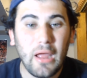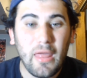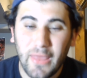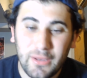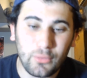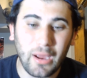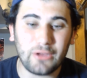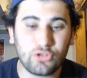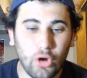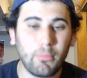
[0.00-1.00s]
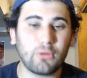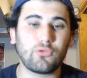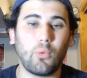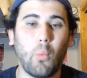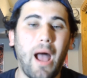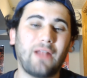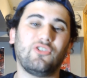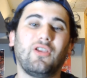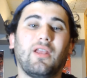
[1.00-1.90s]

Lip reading: Thank you guys so much for watching,